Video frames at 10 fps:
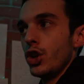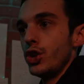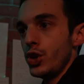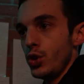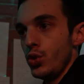
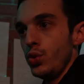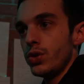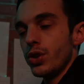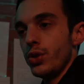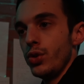you
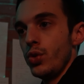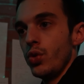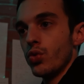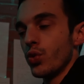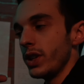
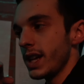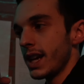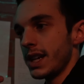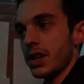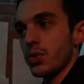to really
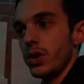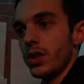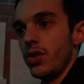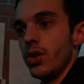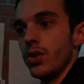connect
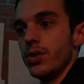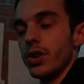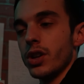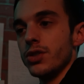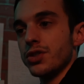with
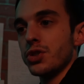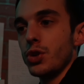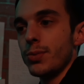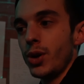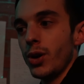the
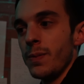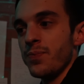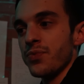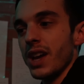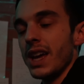consumer
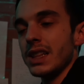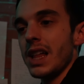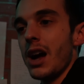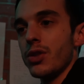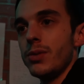and
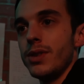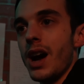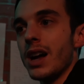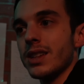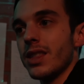allow them
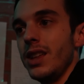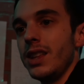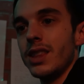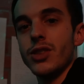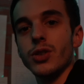not to
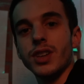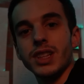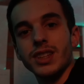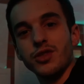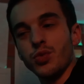think that there's
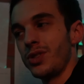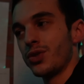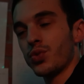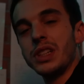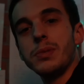like
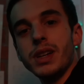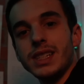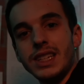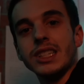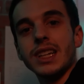this really
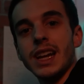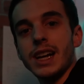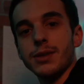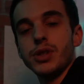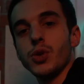big
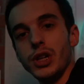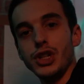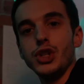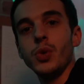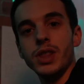disconnect
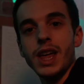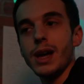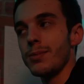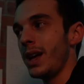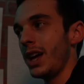between you and
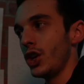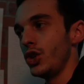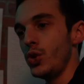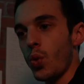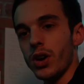them.
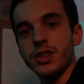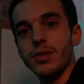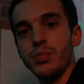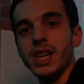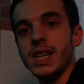You want it to
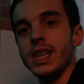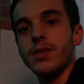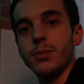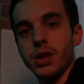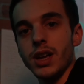be an
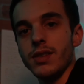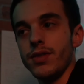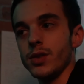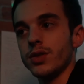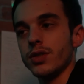even playing field,